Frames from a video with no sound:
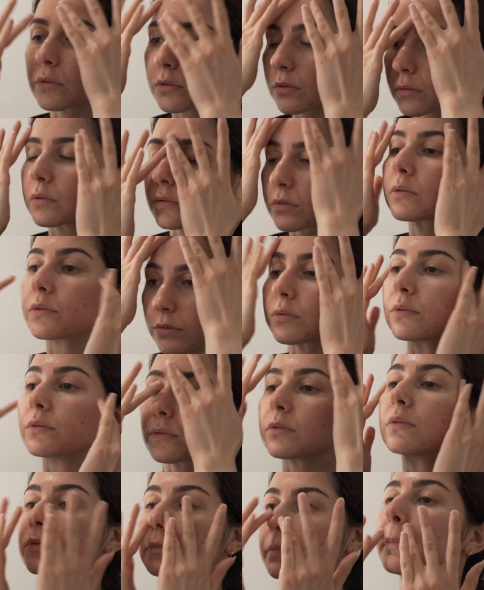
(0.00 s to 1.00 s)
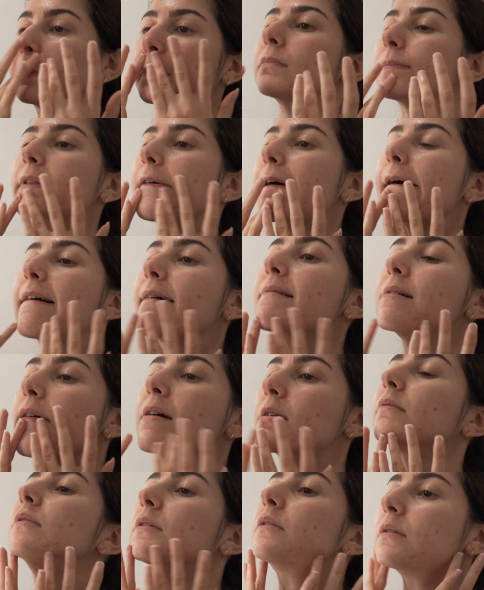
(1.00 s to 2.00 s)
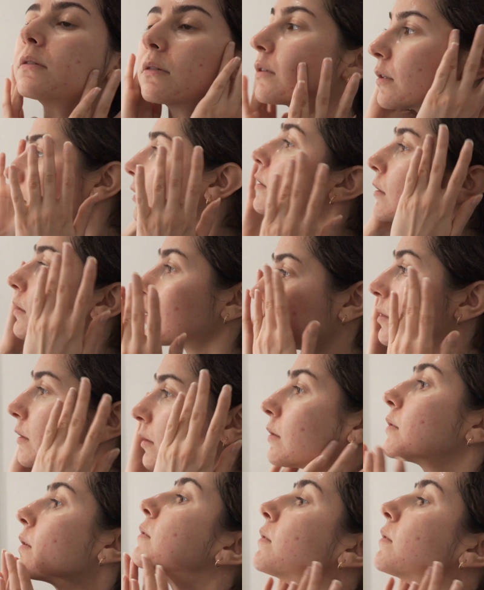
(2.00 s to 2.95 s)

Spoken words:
sagging or wrinkling, any sort of pulling of